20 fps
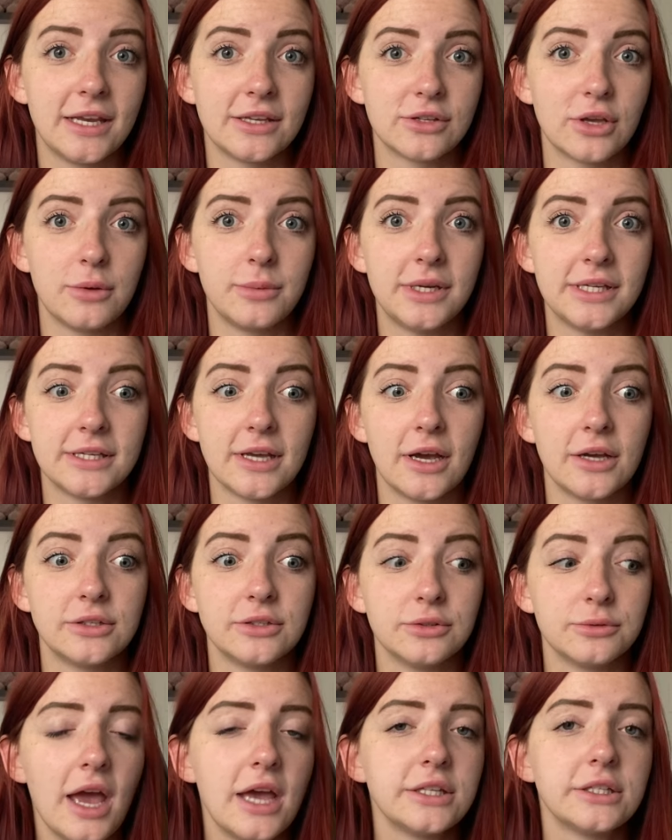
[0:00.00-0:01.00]
so many
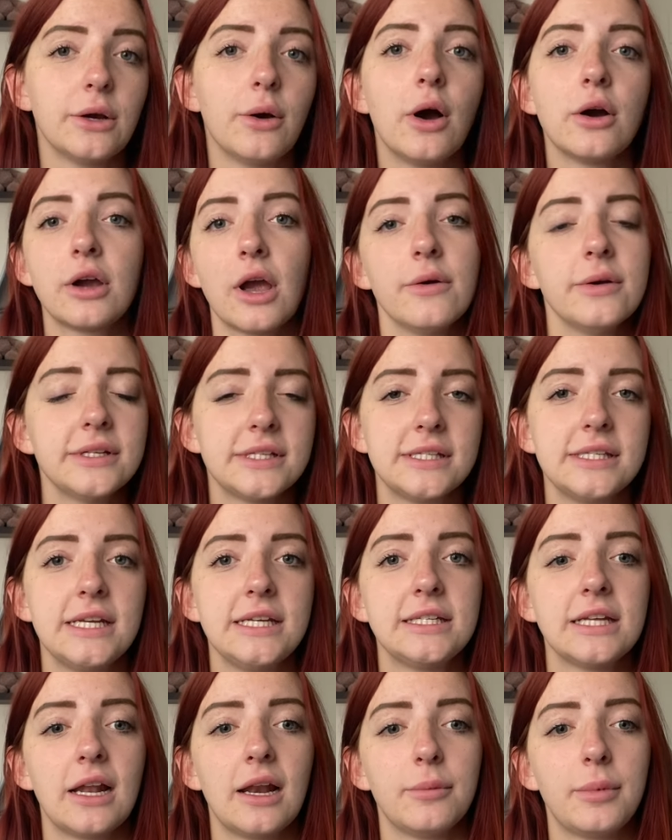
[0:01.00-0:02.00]
turtles. So I'll go into
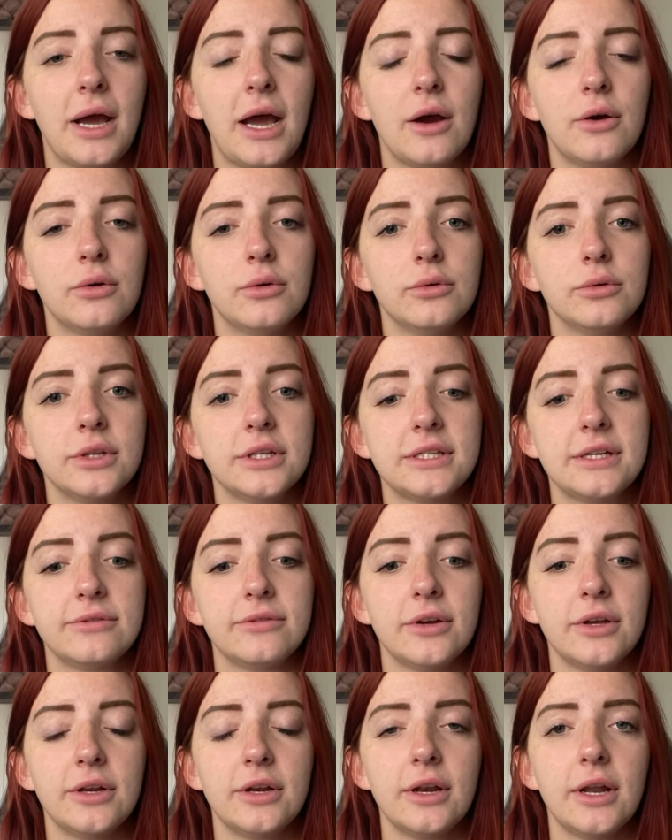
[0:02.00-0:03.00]
detail about all the
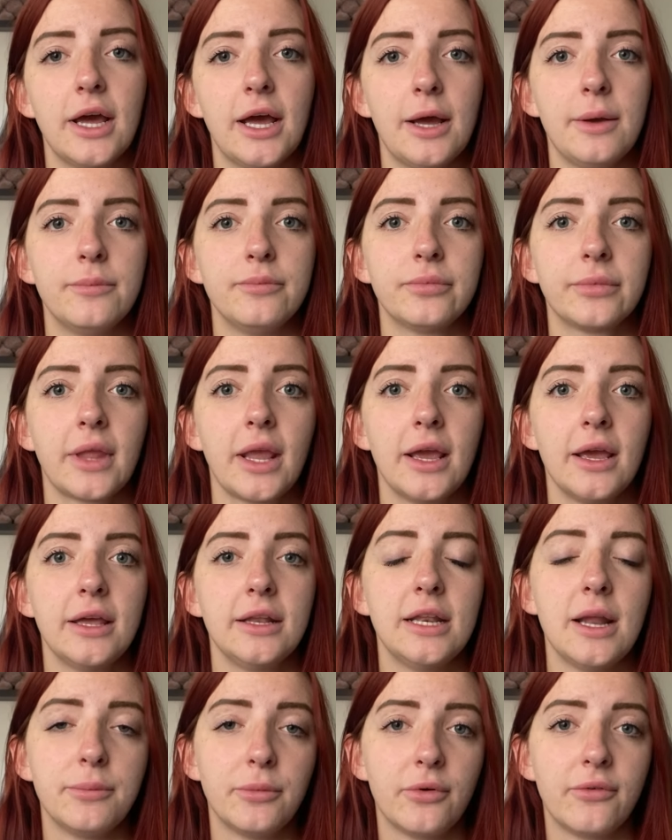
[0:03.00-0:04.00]
different
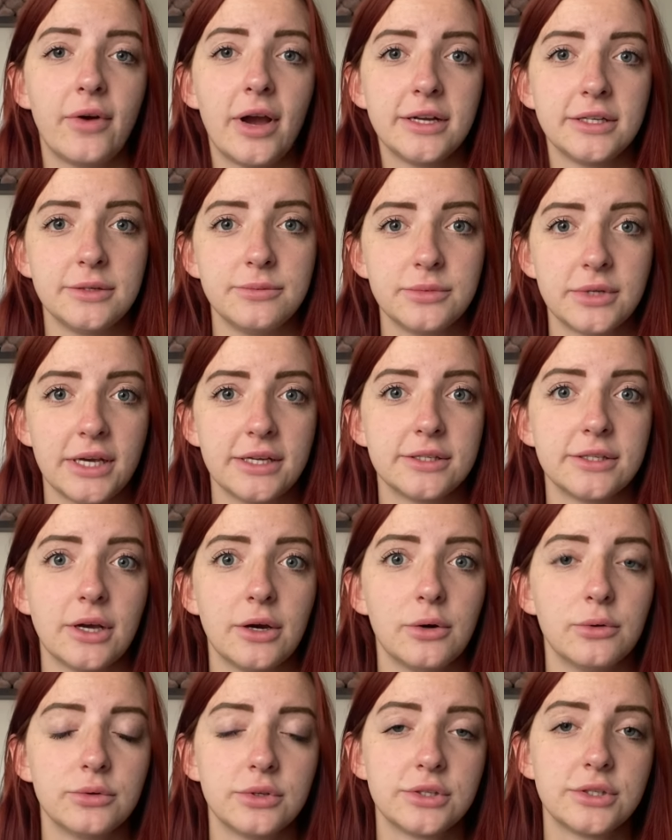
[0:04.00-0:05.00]
number of items I
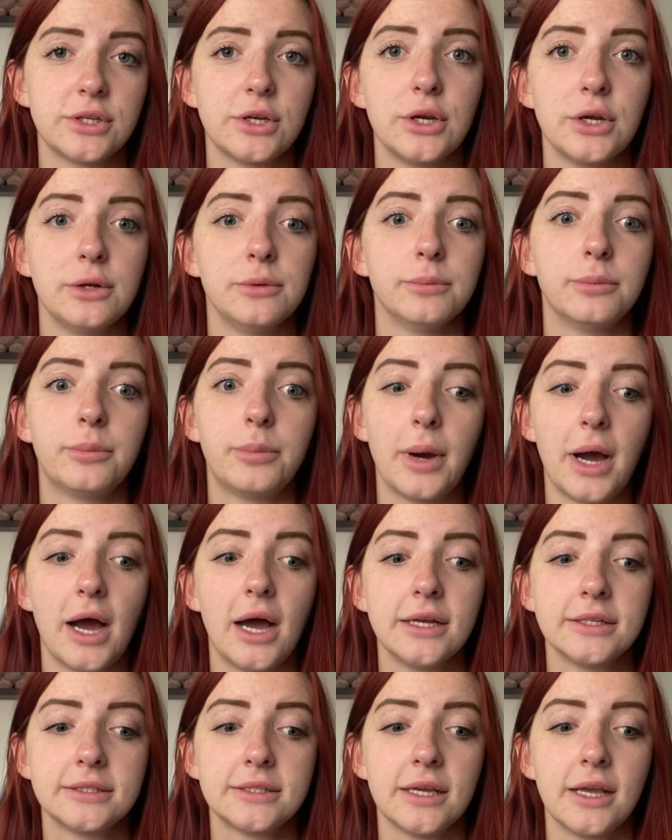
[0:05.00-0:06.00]
sold soon,
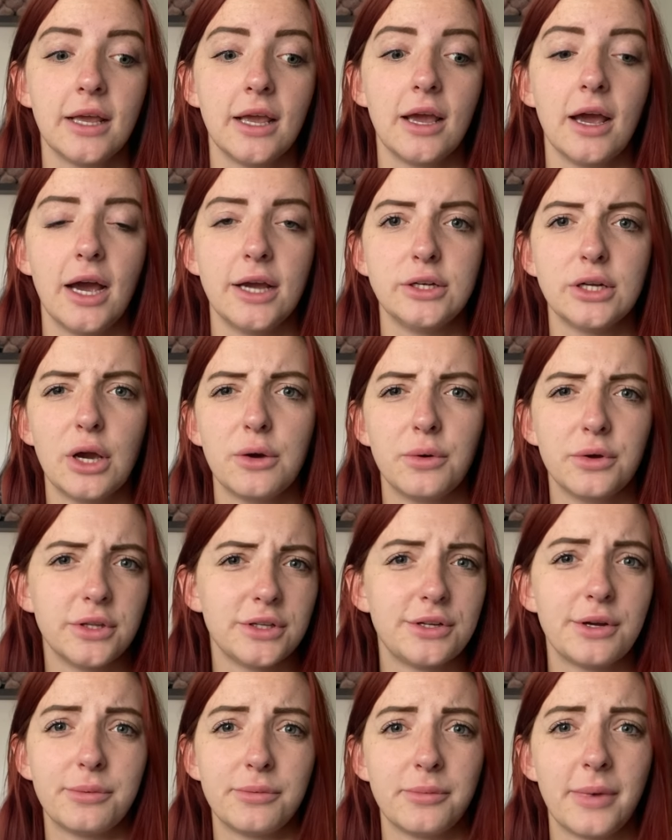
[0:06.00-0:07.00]
but I know on the
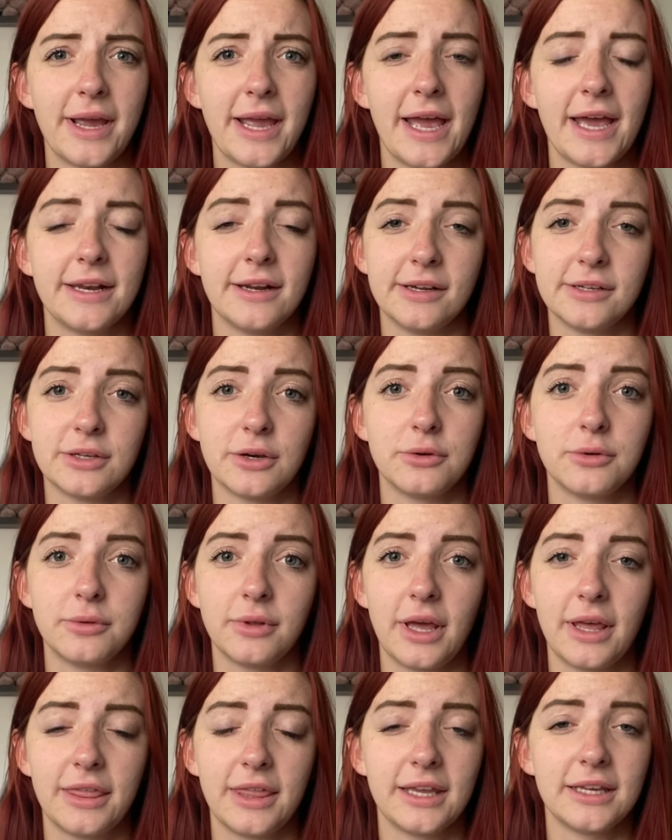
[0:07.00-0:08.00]
top of my head I sold,
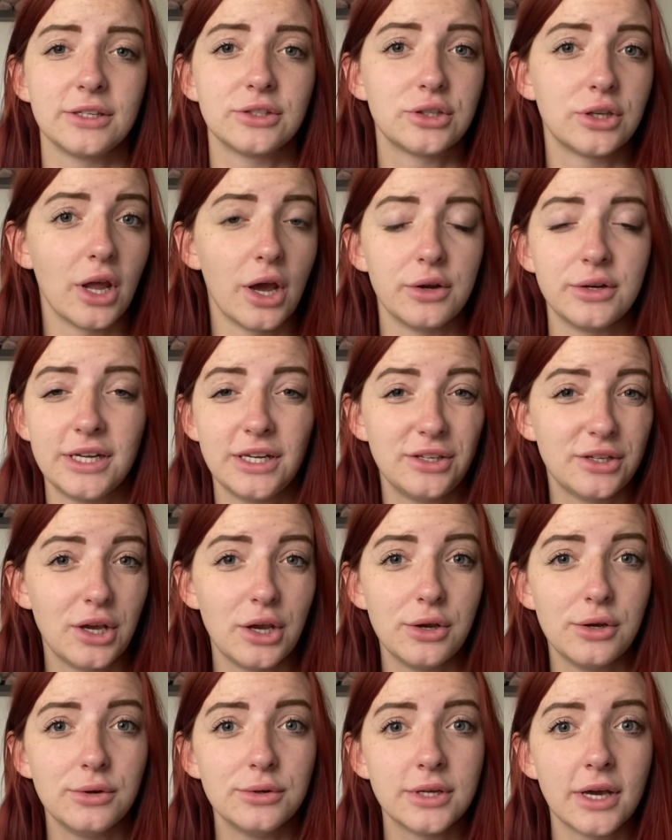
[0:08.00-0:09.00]
I think, only
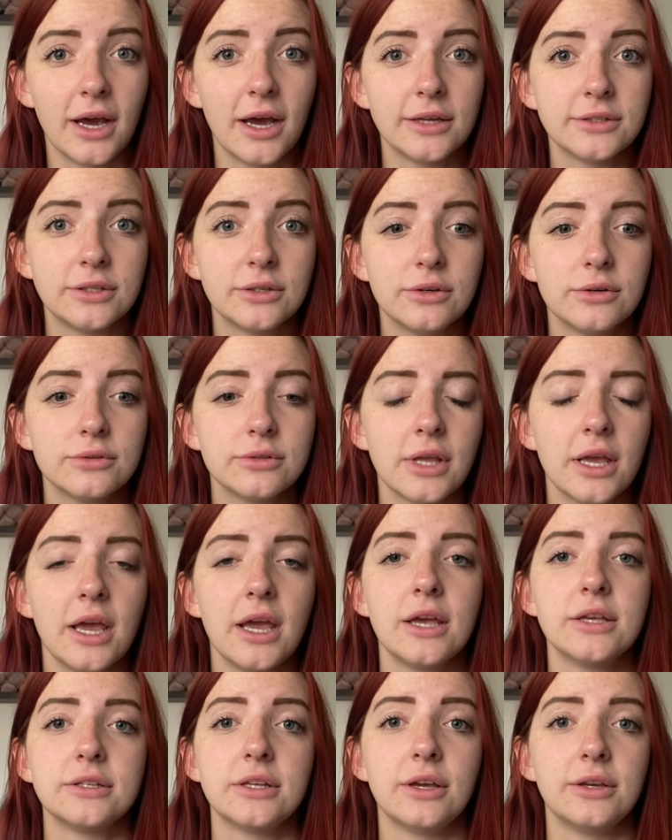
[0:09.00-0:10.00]
2 turtles.
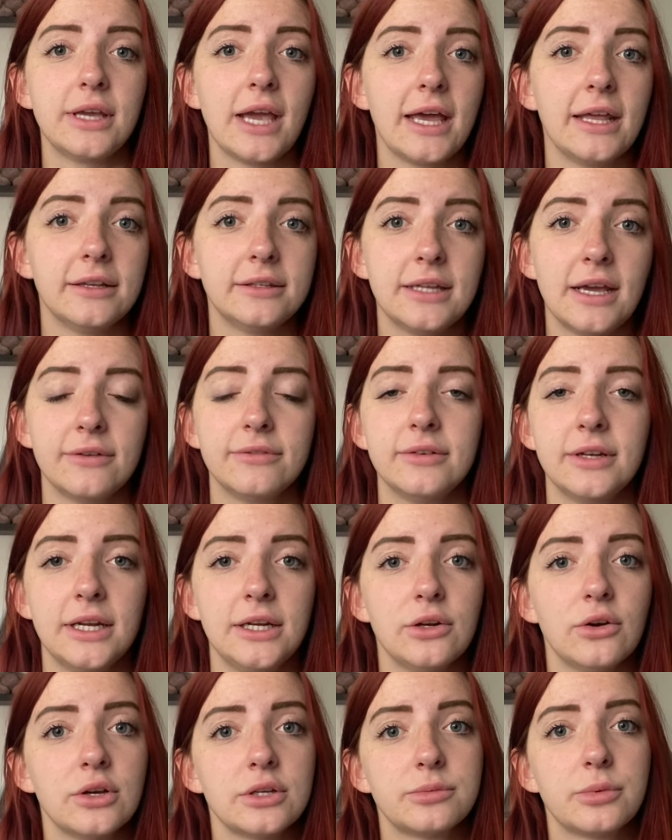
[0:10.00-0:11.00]
So yeah, definitely
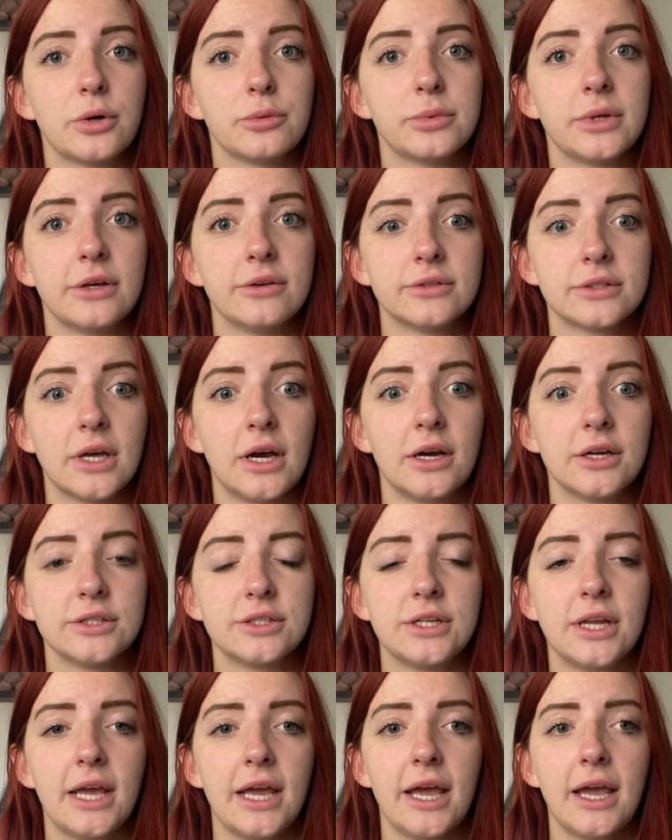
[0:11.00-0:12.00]
not as popular as
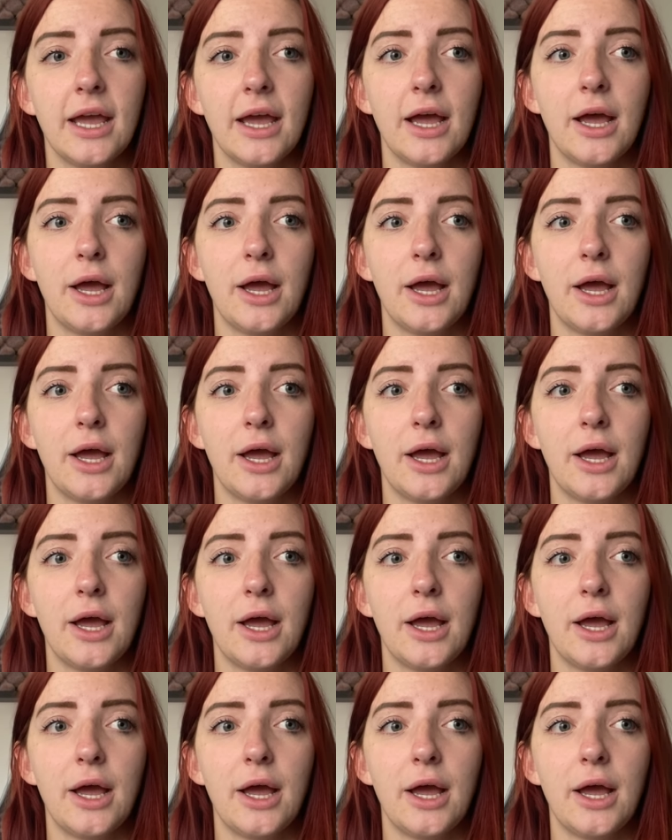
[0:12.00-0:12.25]
last year,